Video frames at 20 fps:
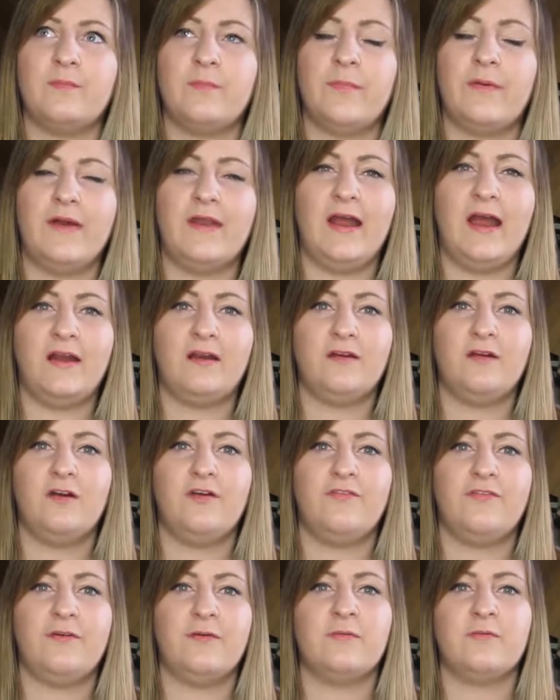but I don't
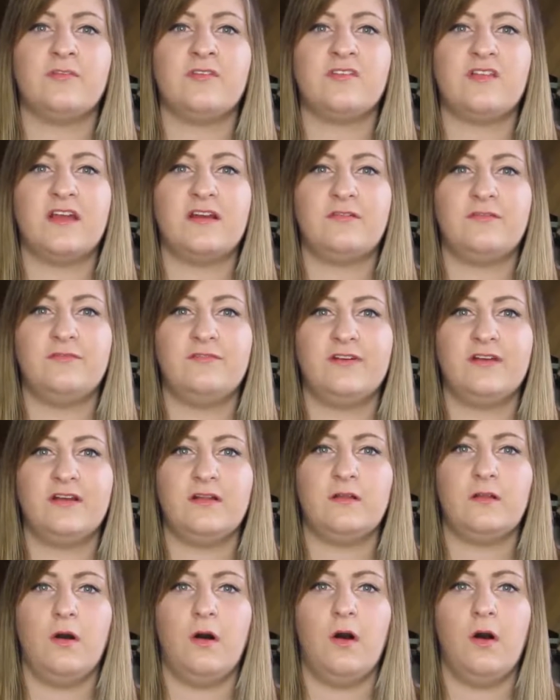know if it was like
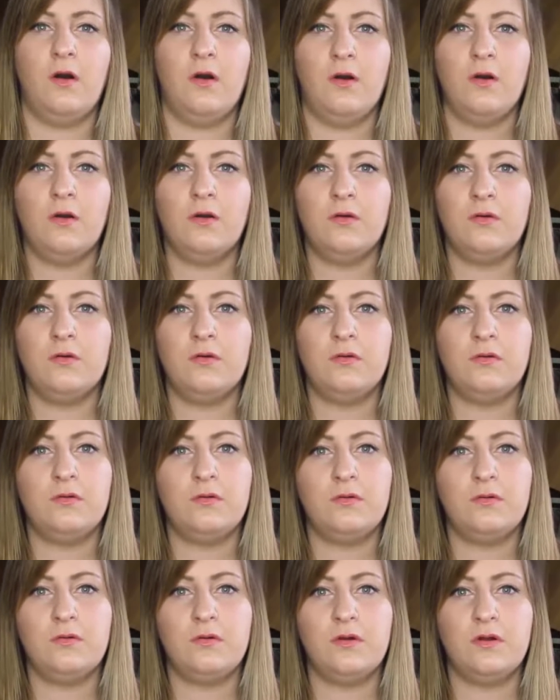real
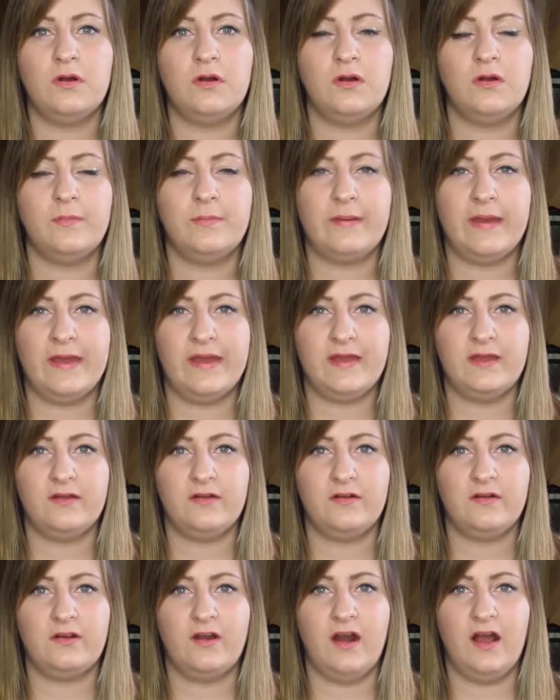oh
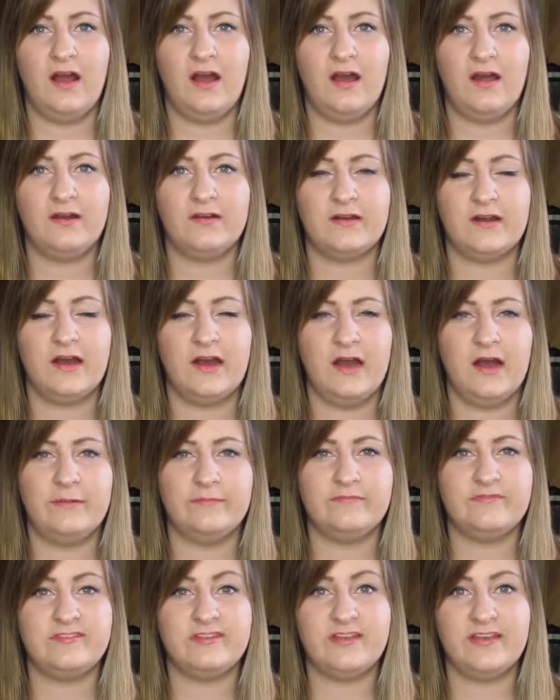pain or not.
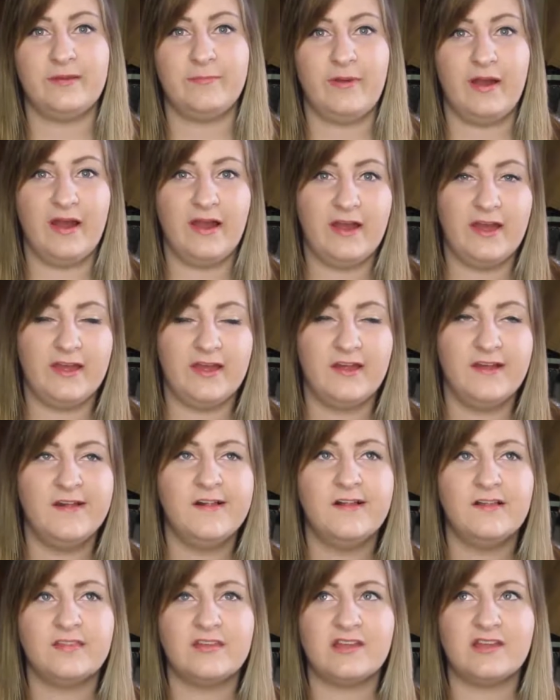Um, TMI.
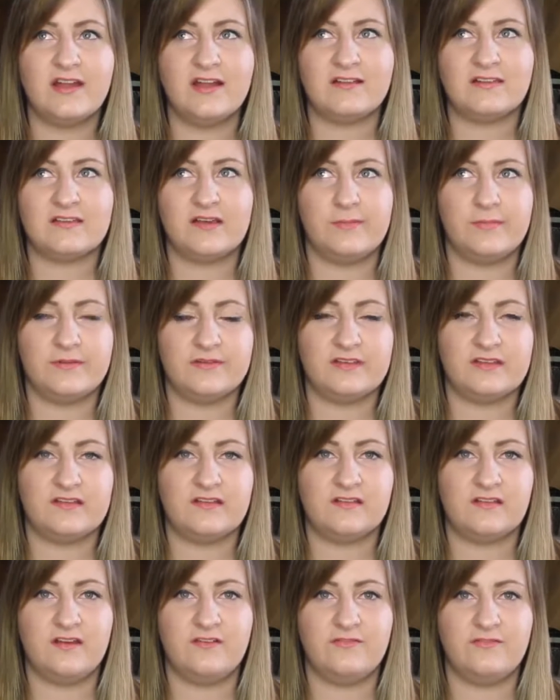The last couple
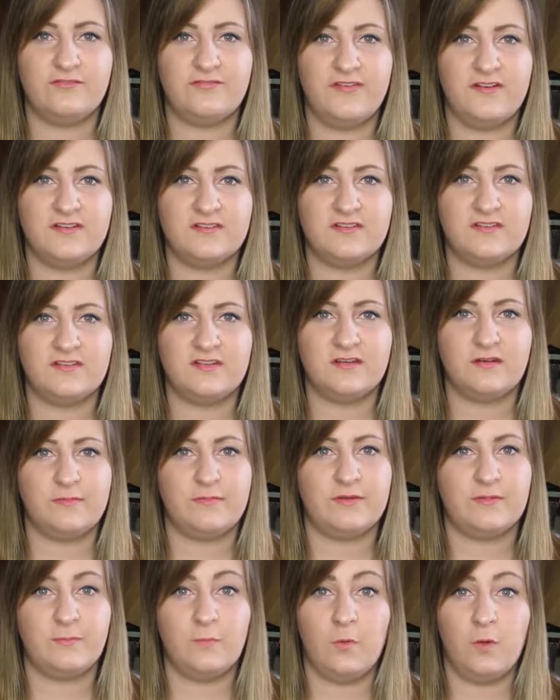days I've felt a little
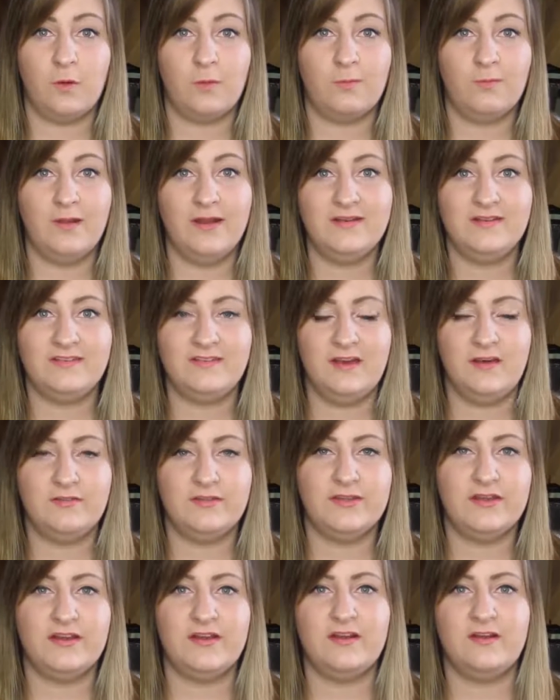bit more wet
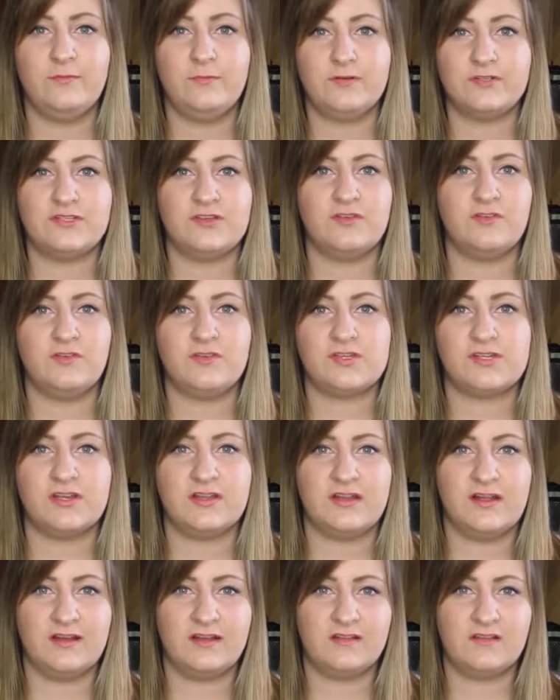down there, which is
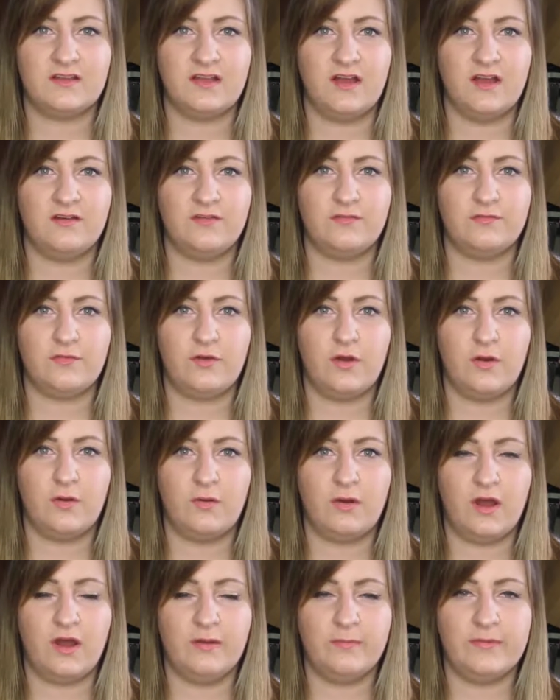usually like a sign of
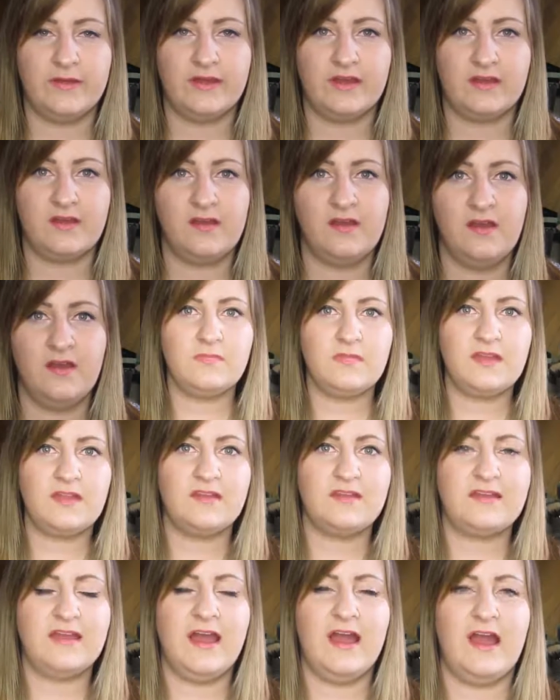O coming.
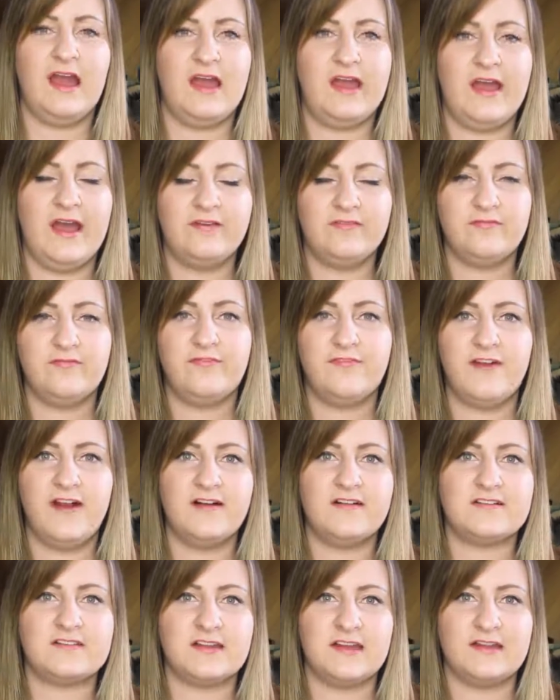Yeah, I haven't
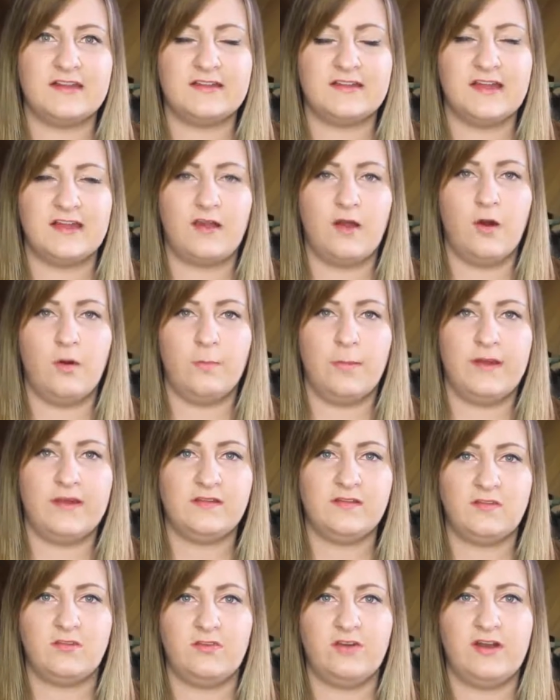felt any like O
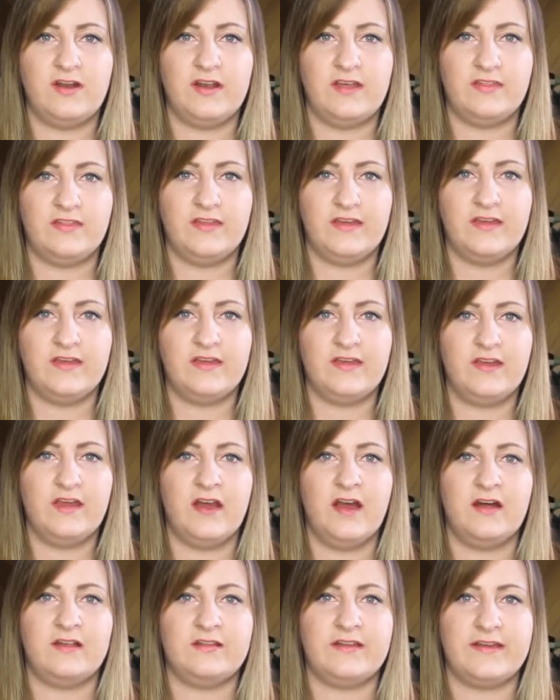pains or anything
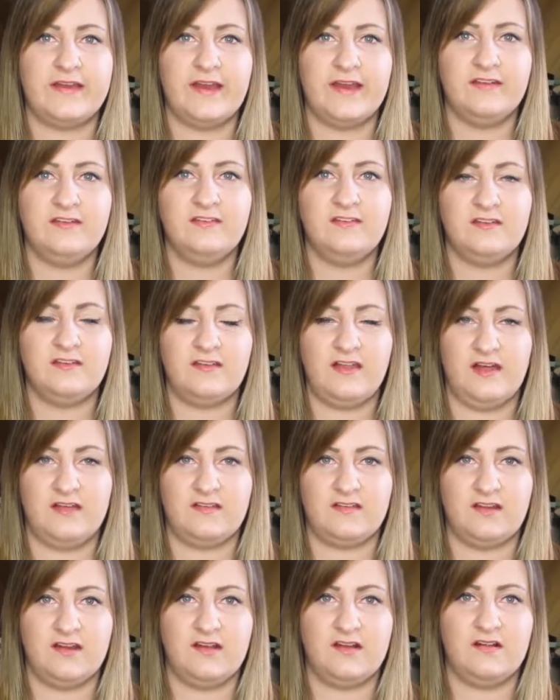uh, like I did
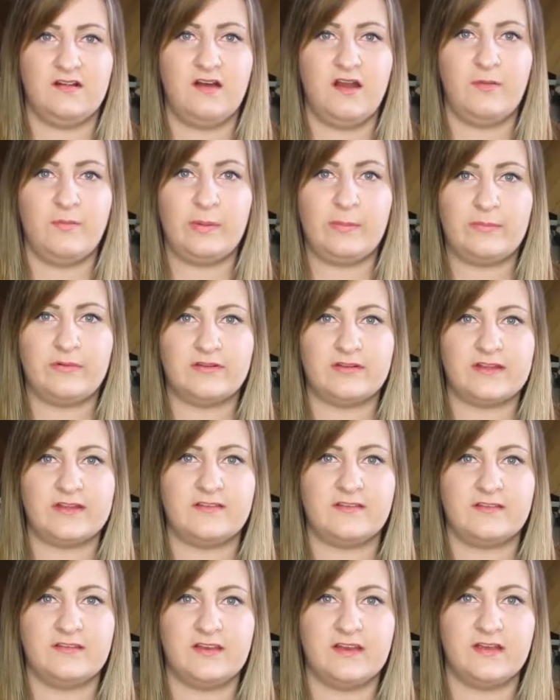last cycle. I remember
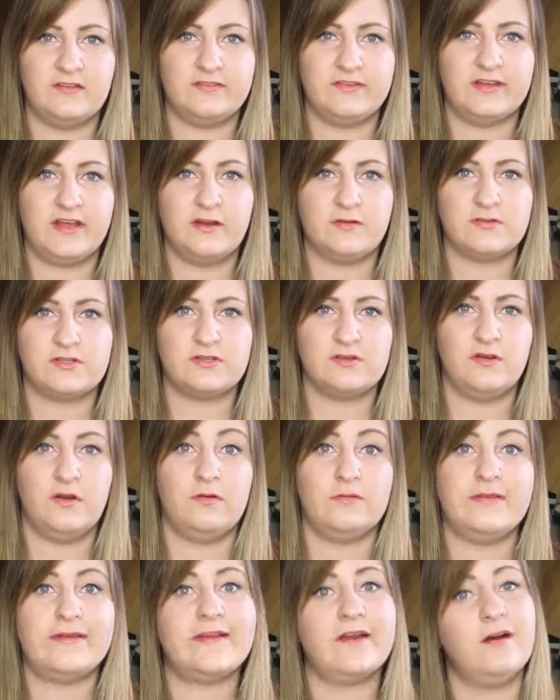like sitting on the couch and
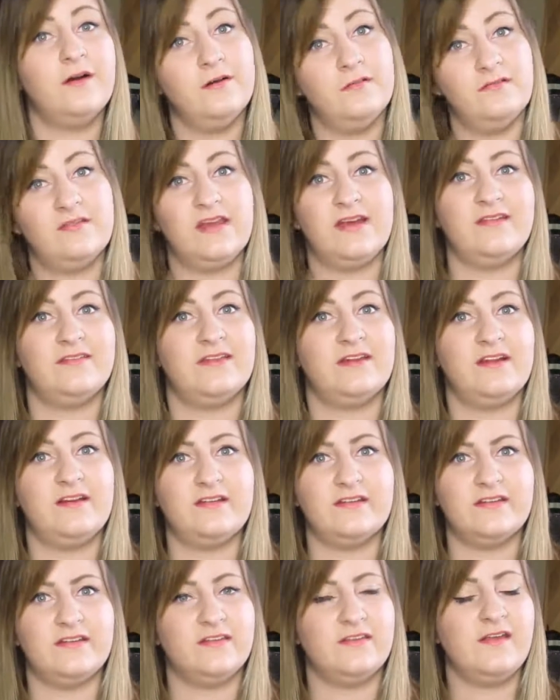going like, oh yeah, there
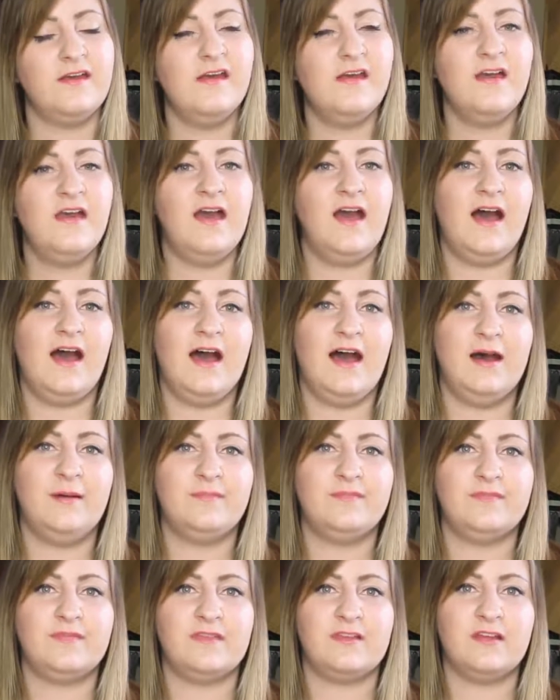it is.
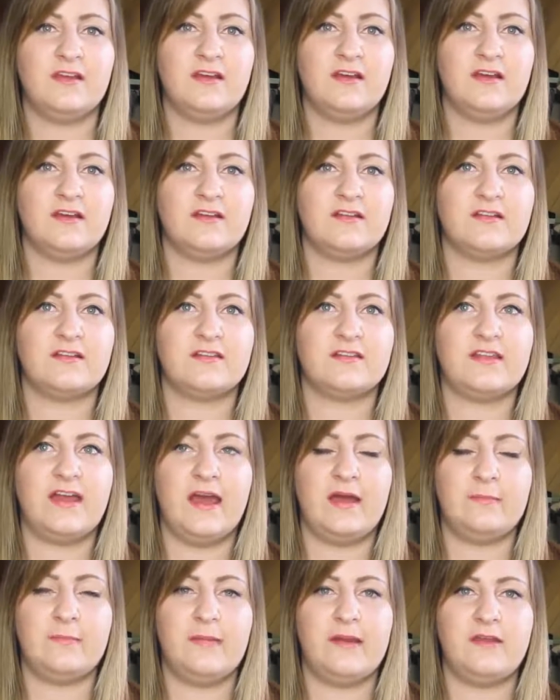Um, uh,
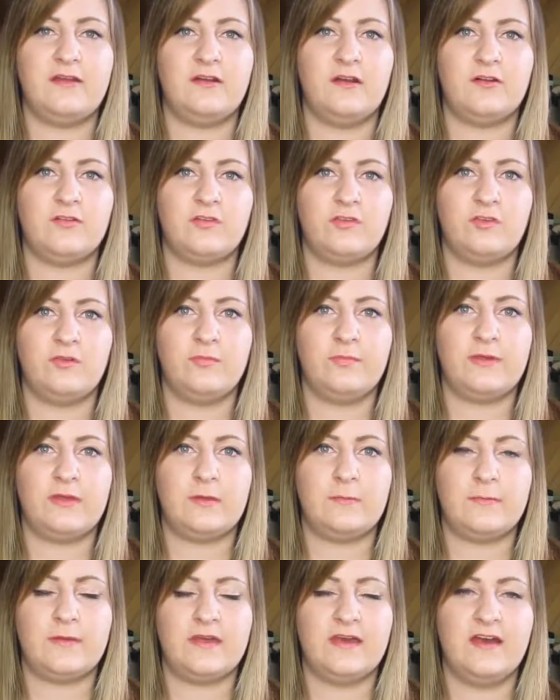that might also
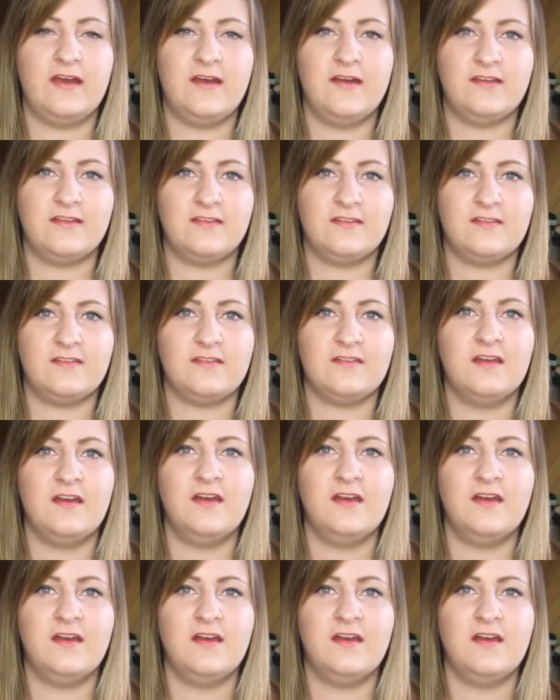be because